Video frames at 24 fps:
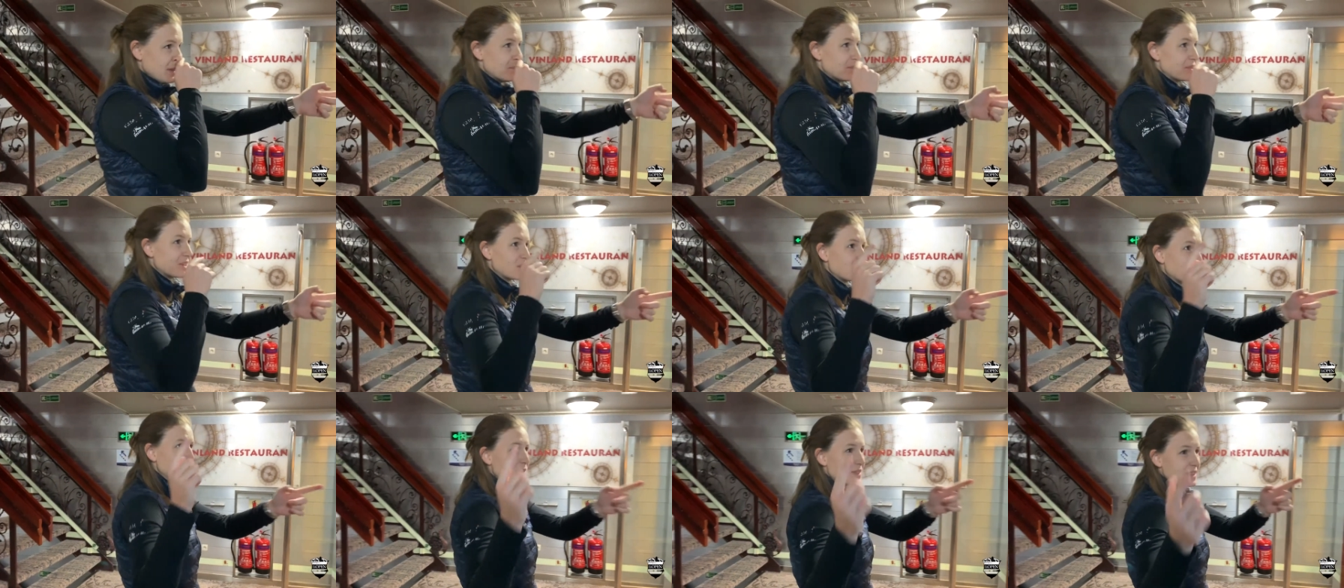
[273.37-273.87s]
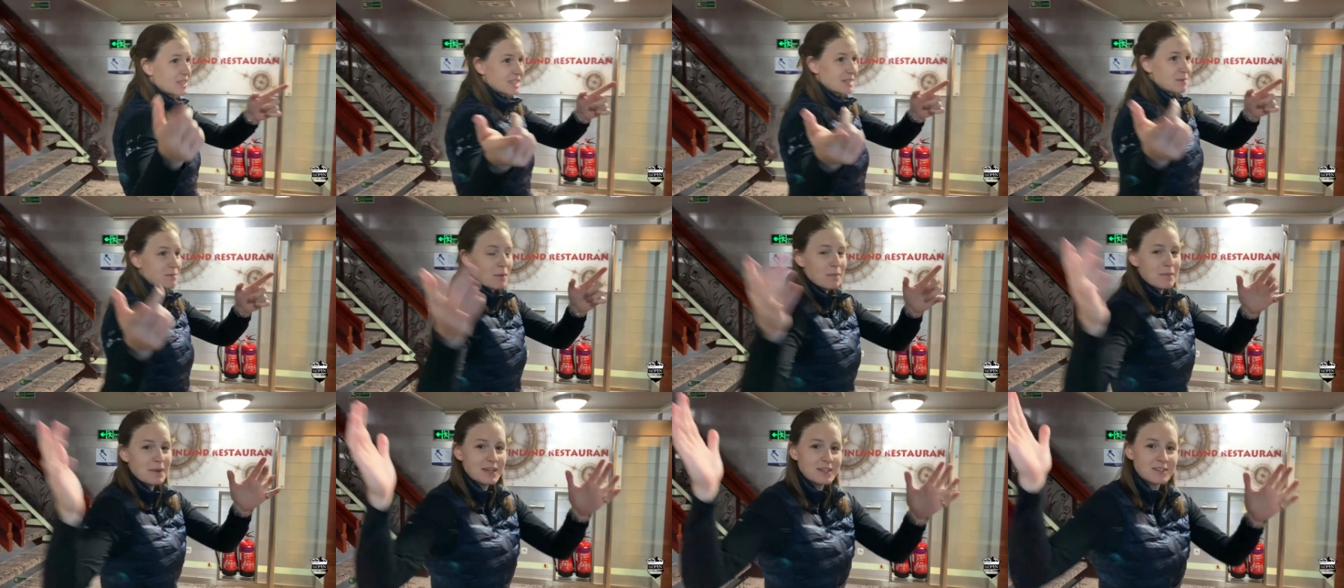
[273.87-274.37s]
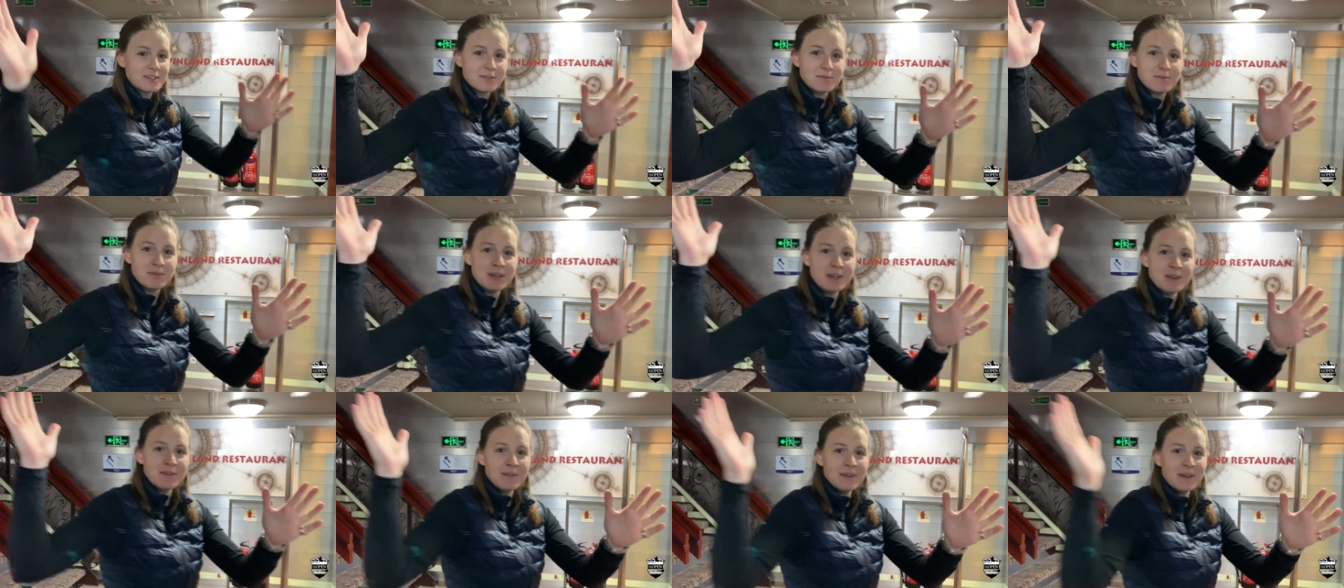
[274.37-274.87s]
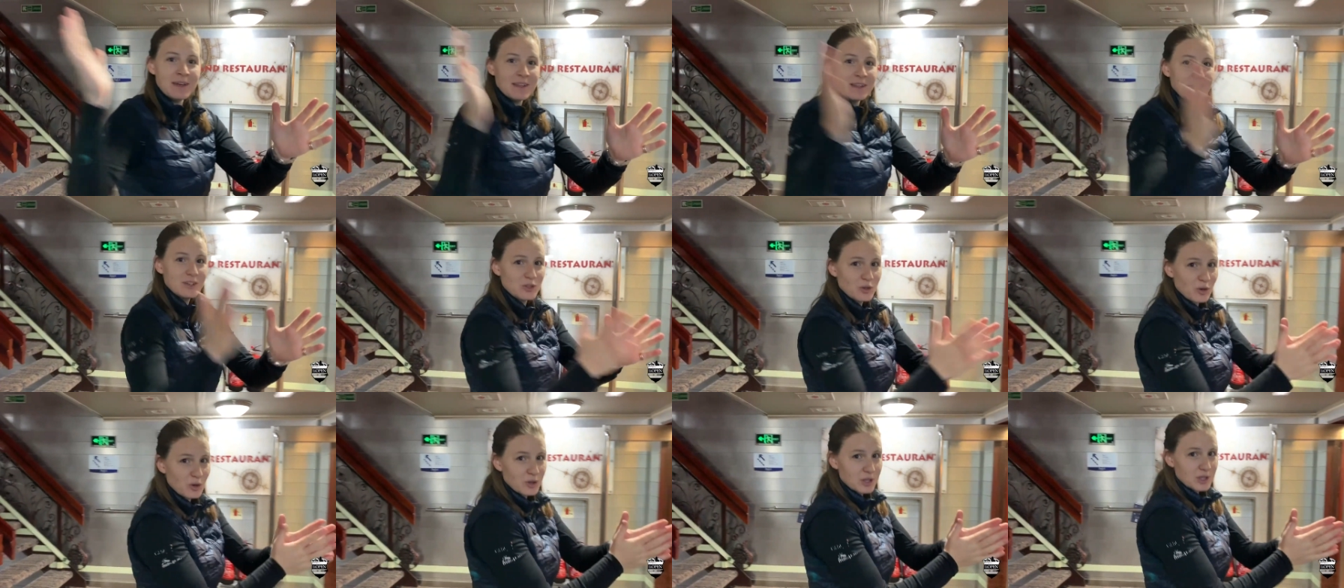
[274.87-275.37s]
because with this momentum, the
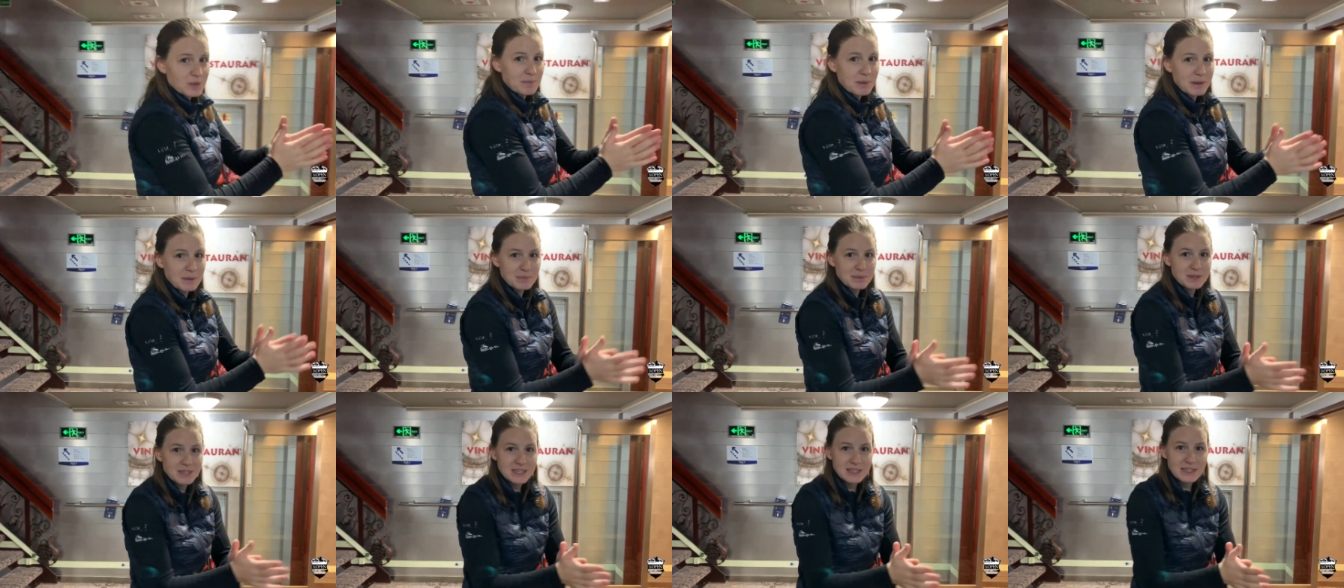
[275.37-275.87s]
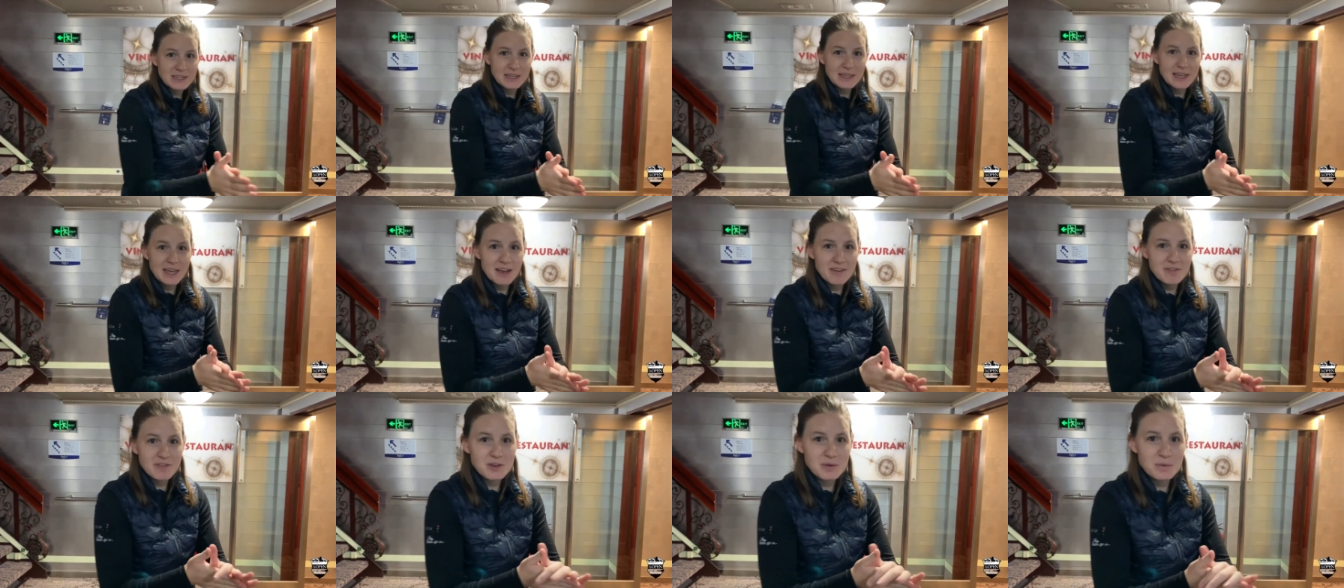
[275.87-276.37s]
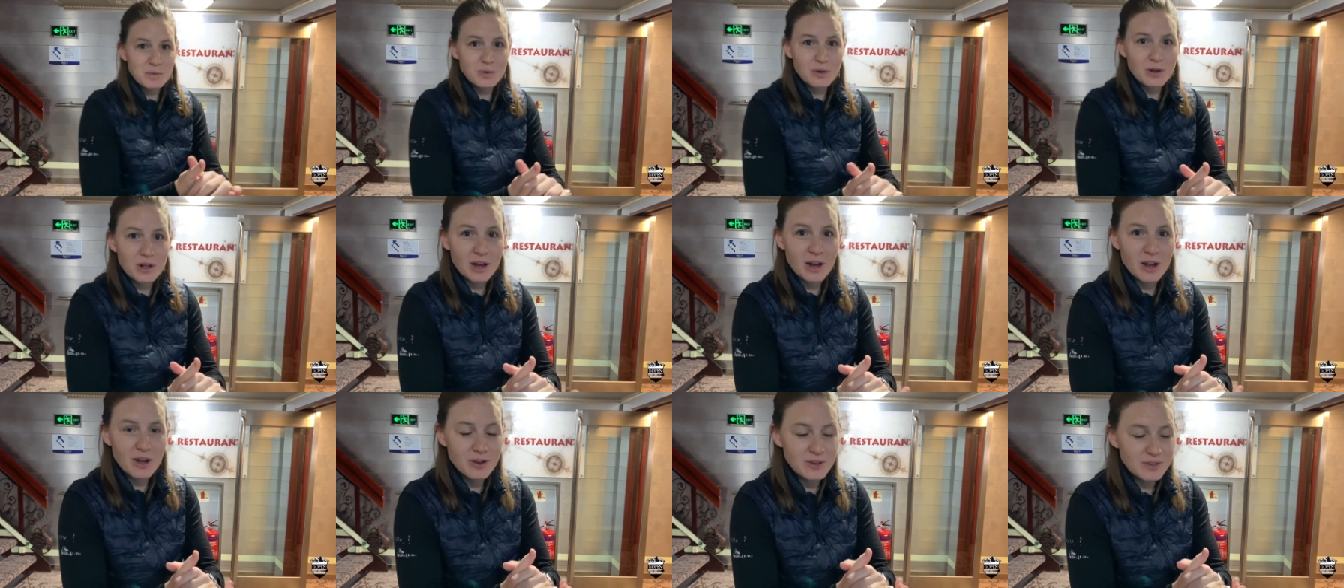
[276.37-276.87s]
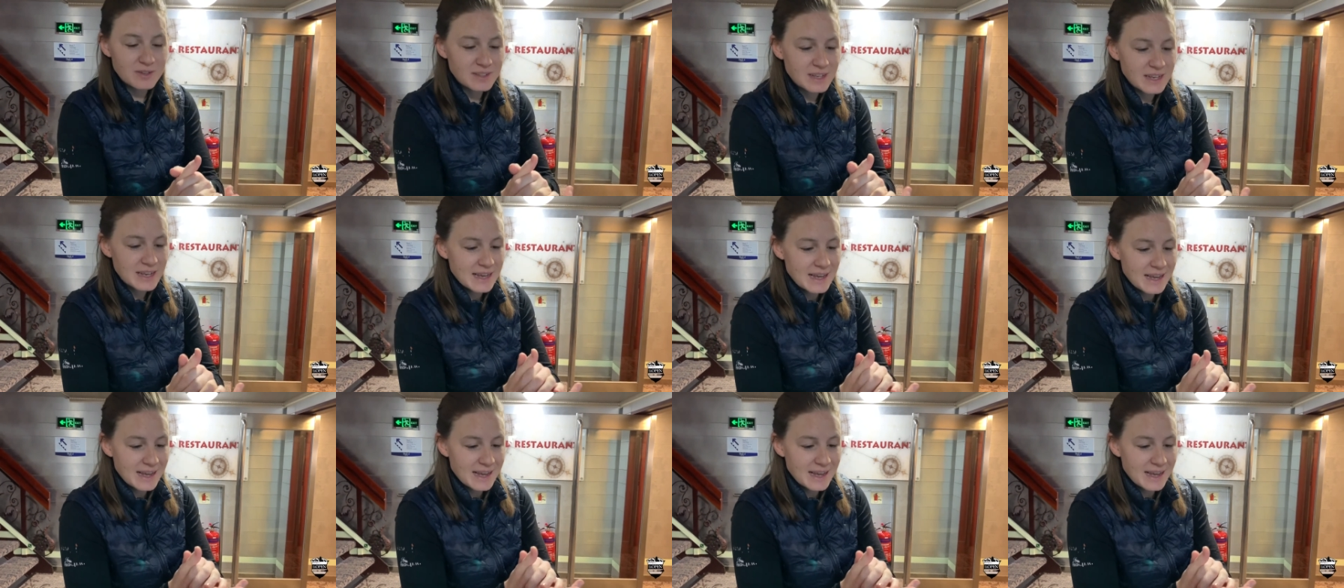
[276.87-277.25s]
doors being particularly heavy will close.